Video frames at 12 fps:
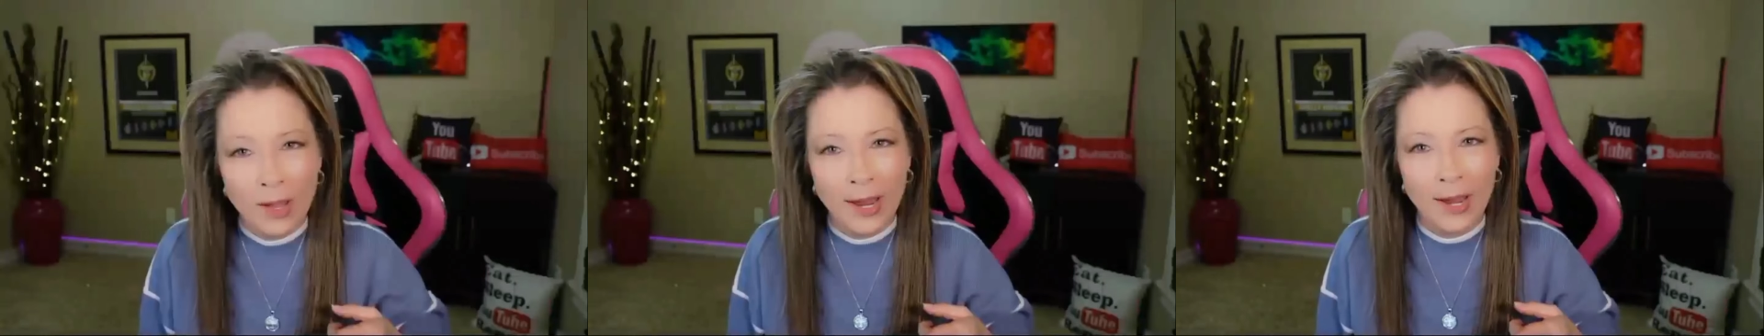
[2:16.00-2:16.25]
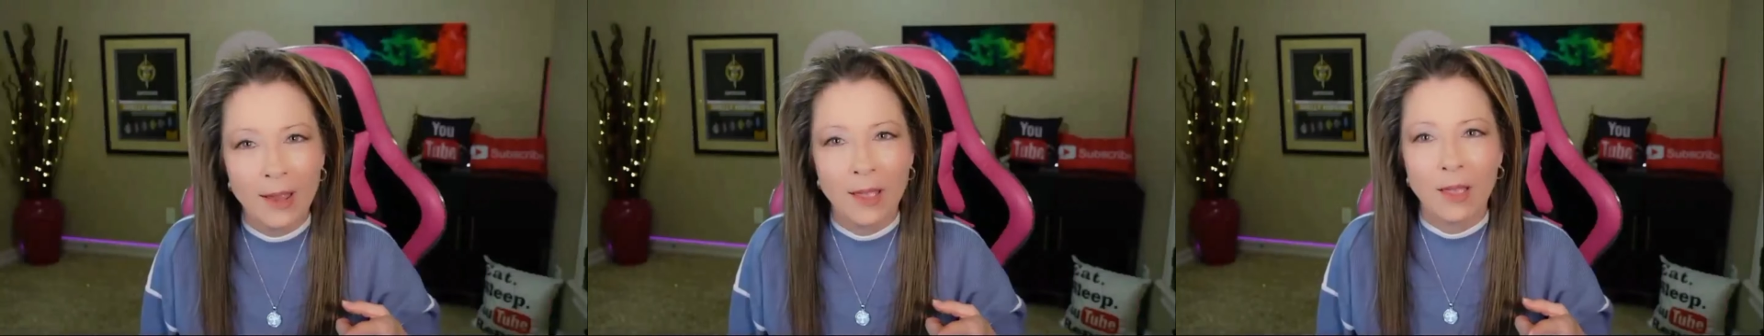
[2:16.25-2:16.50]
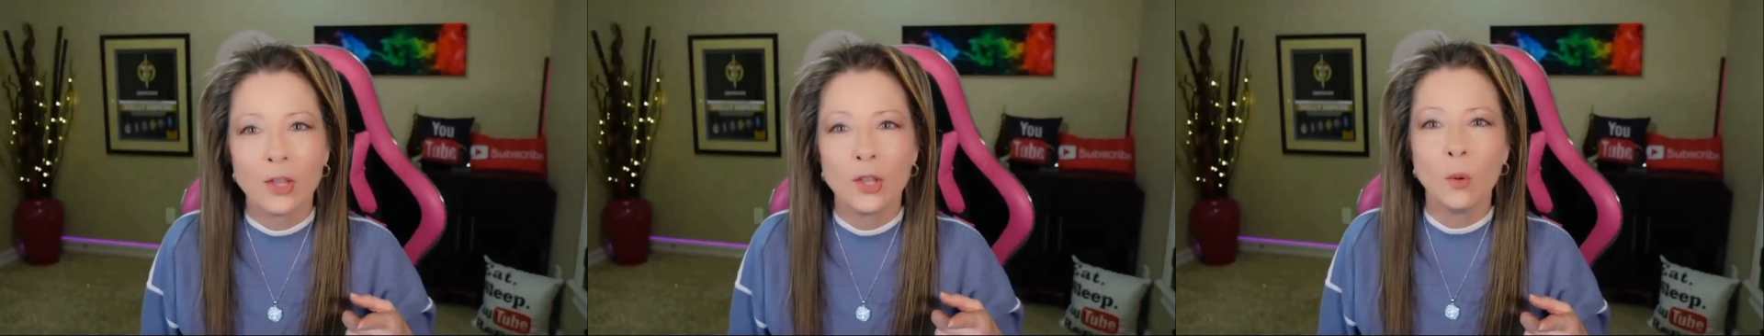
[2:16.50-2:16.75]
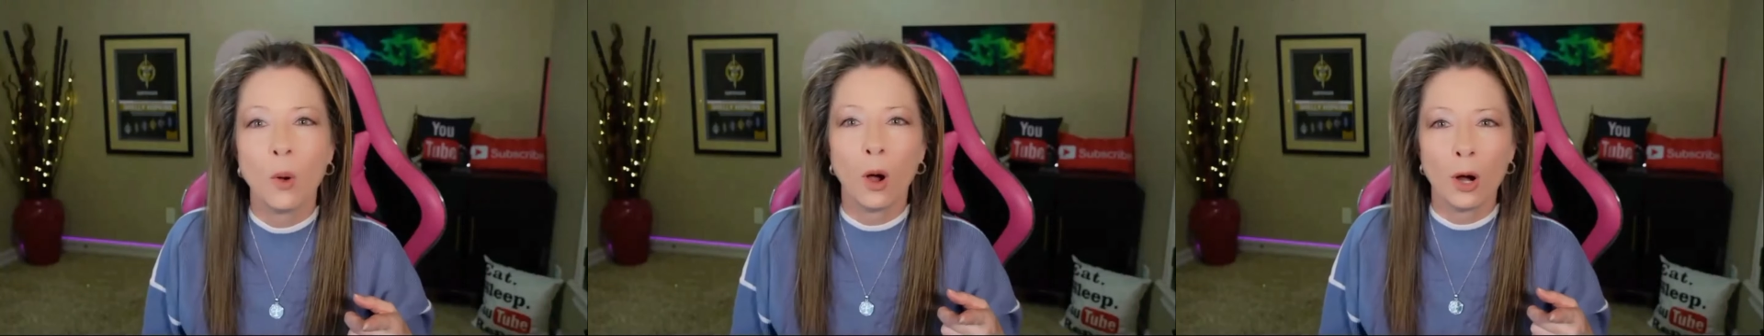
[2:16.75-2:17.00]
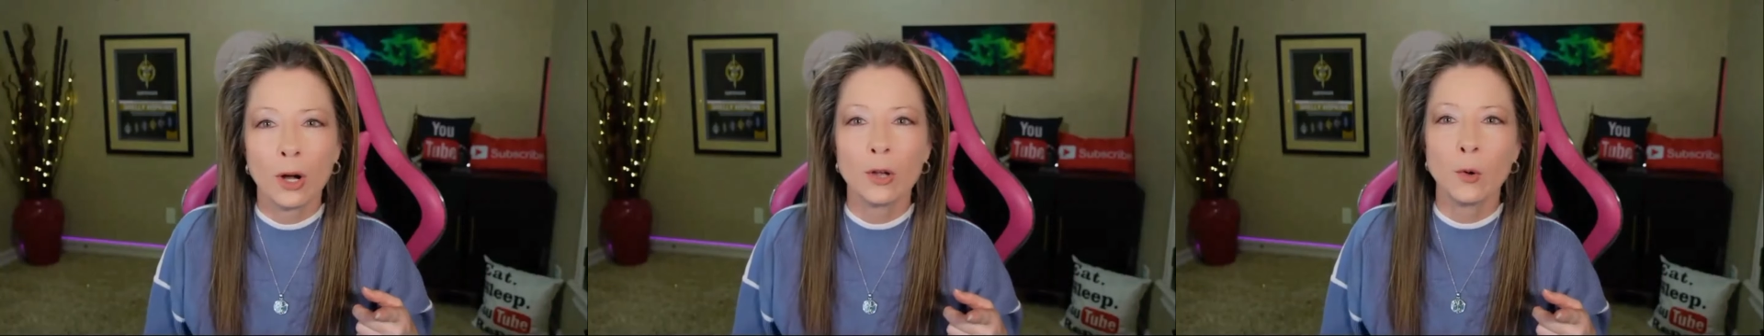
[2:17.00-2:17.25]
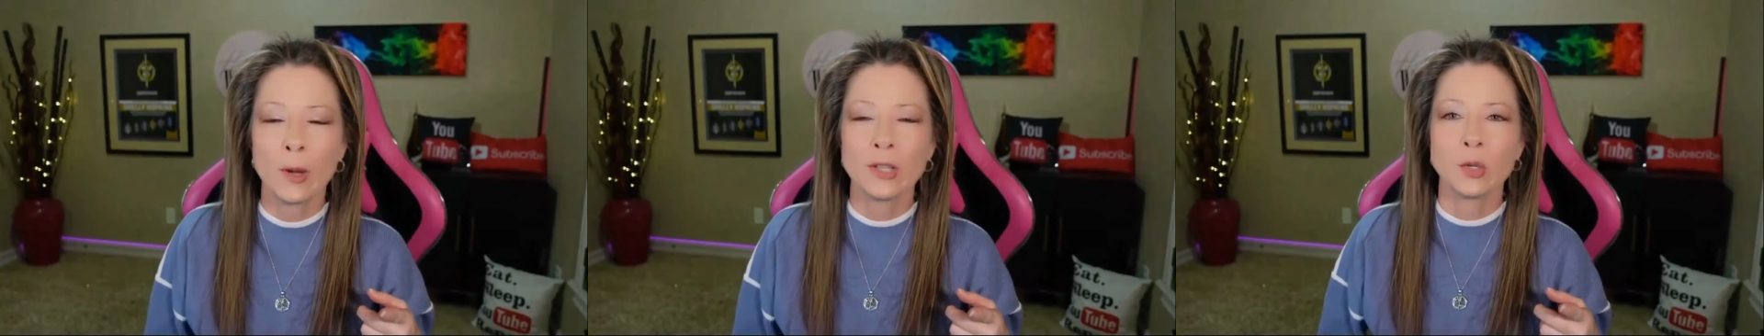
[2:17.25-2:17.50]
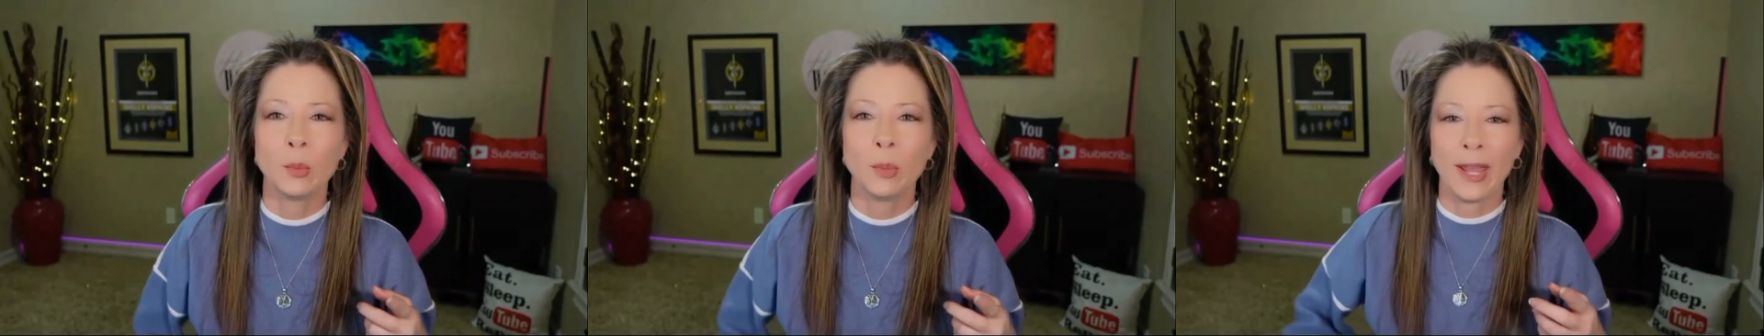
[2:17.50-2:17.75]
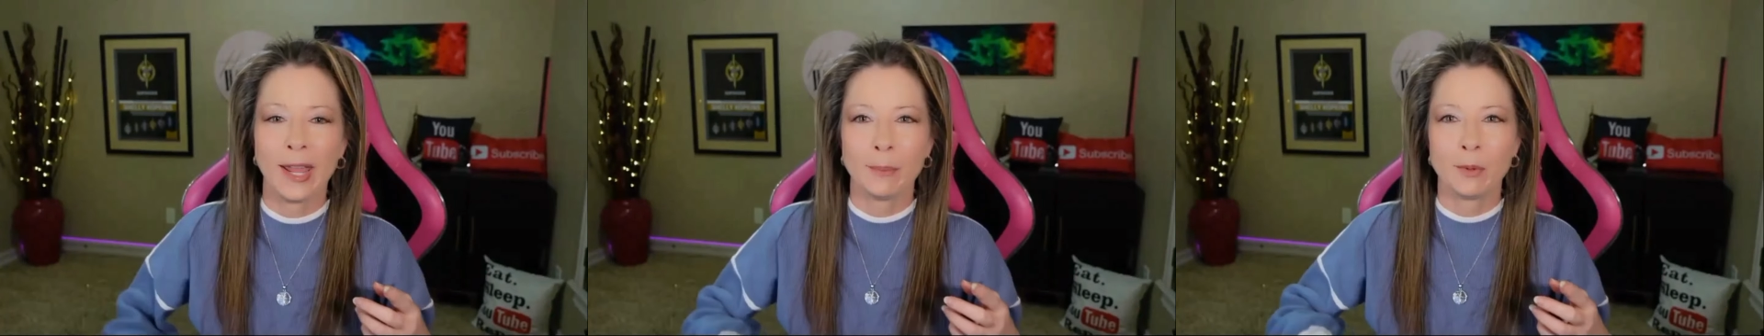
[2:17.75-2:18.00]
okay, you are going to
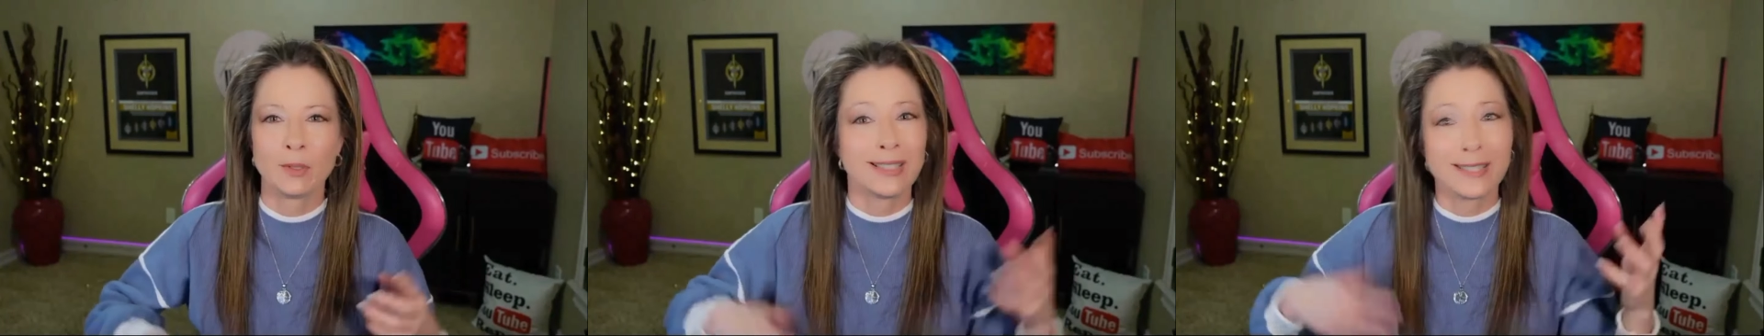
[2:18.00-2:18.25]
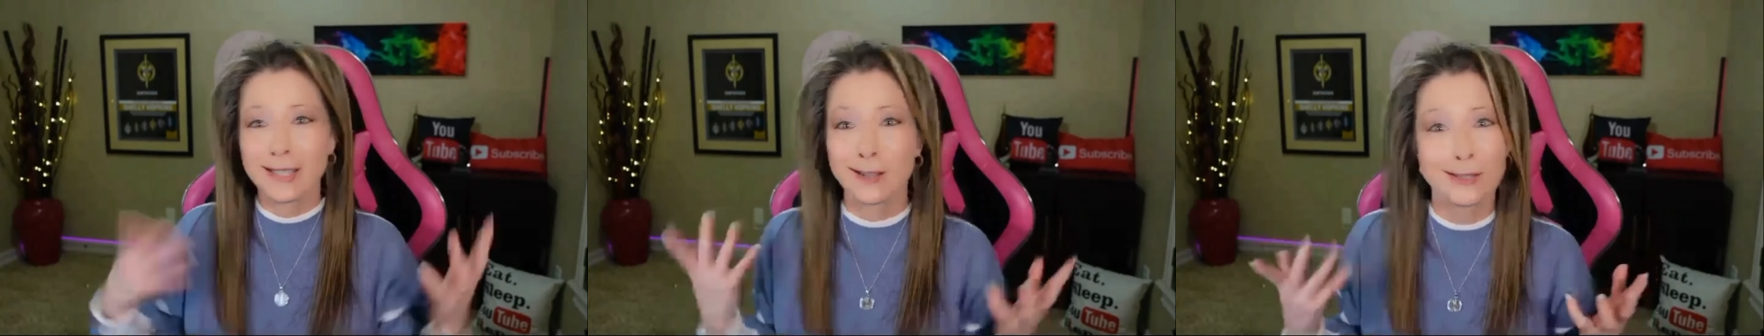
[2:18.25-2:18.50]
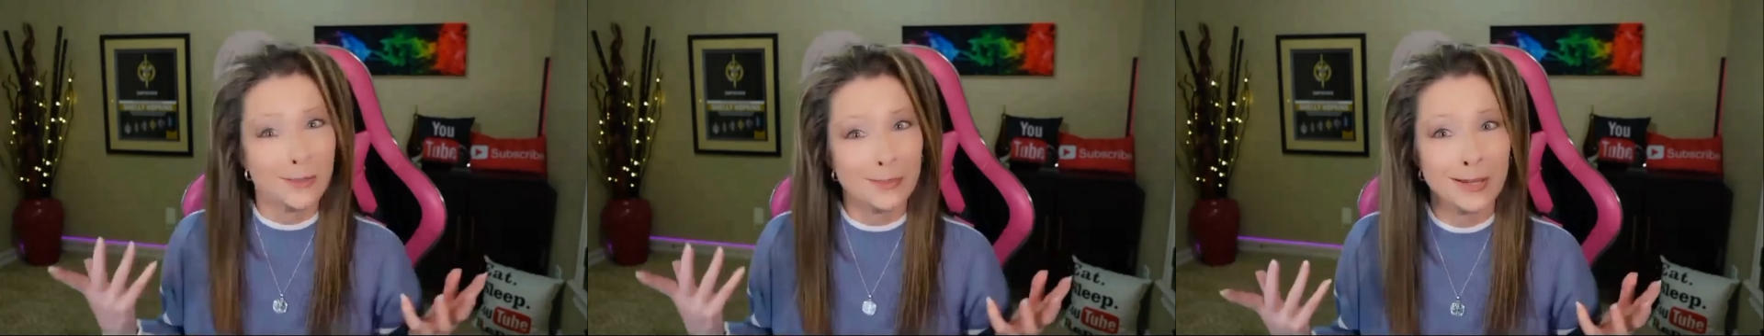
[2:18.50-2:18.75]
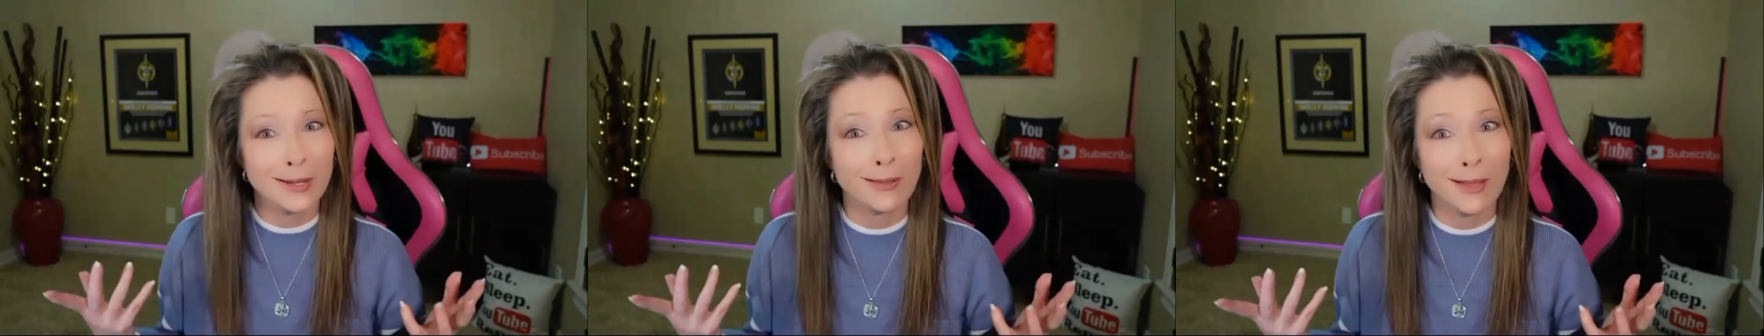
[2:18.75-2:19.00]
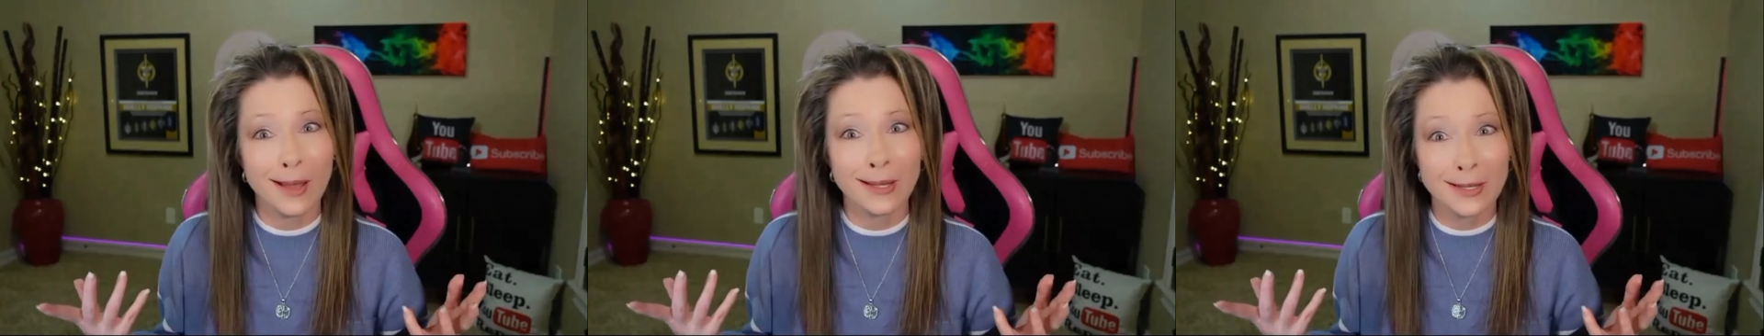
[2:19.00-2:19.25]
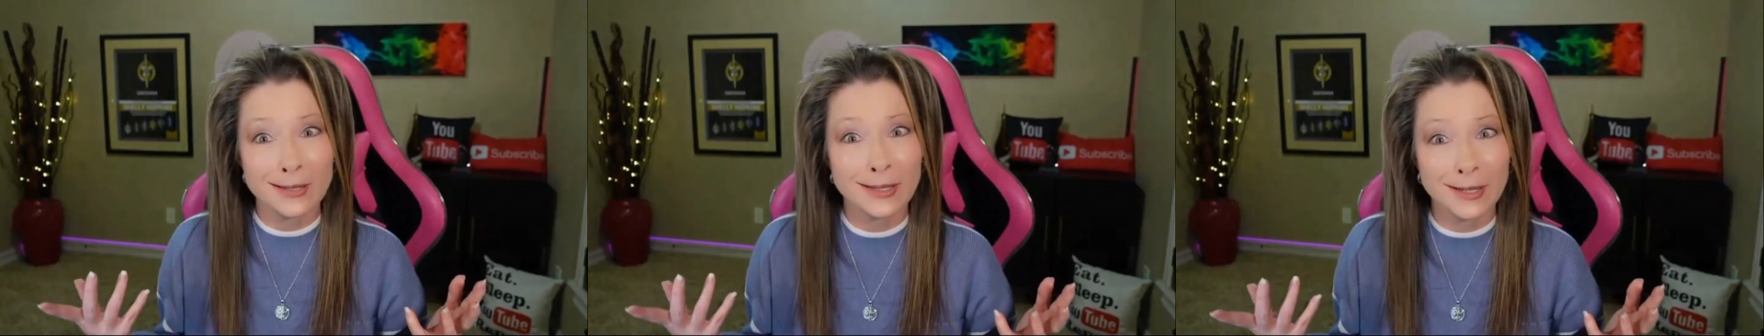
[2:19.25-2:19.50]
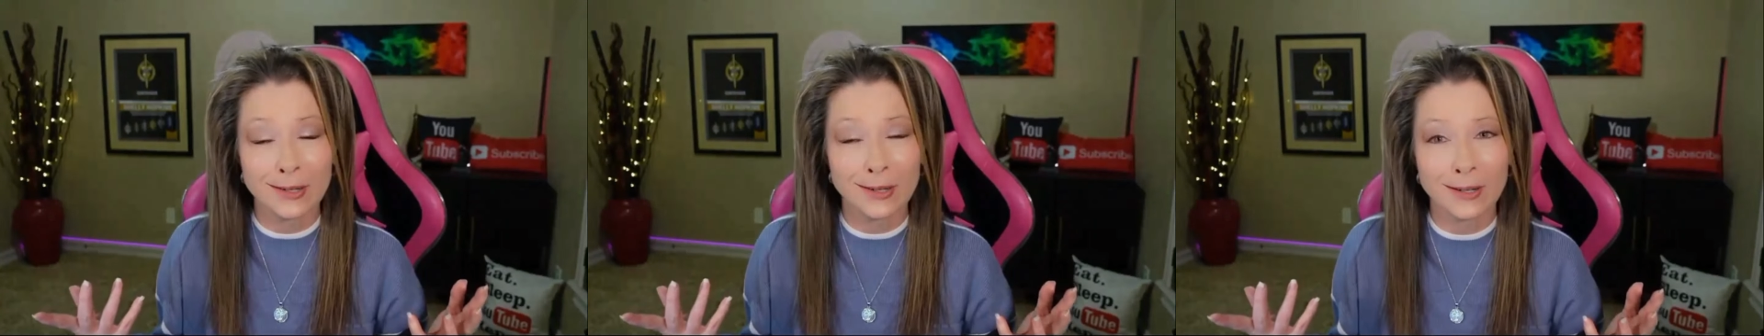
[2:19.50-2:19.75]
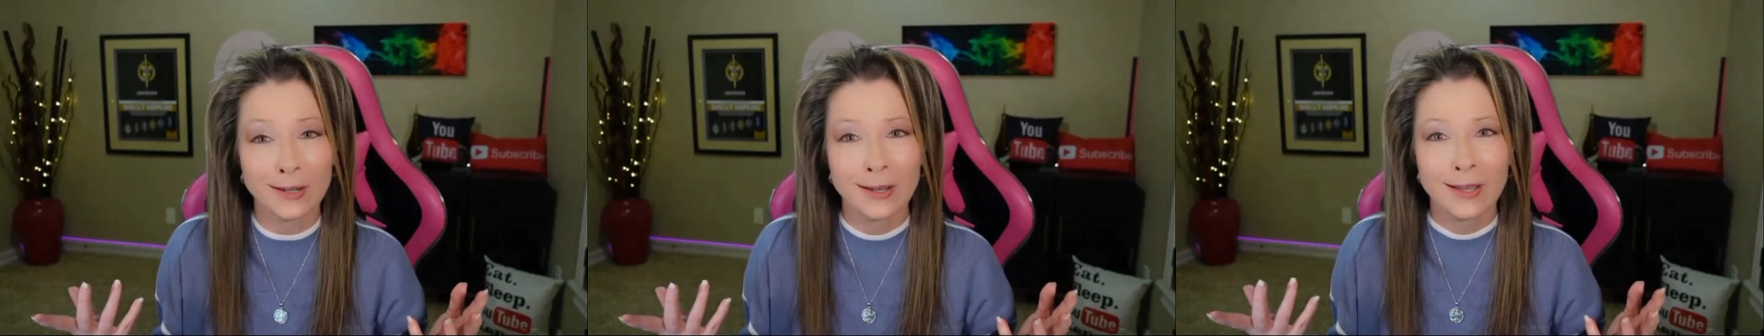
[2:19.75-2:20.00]
be able to sell something a lot
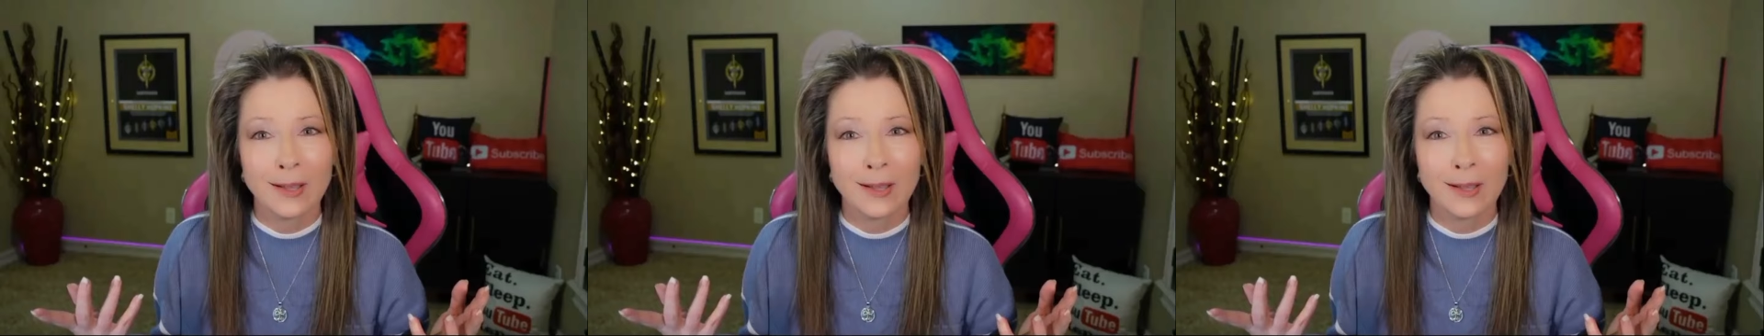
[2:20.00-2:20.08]
easier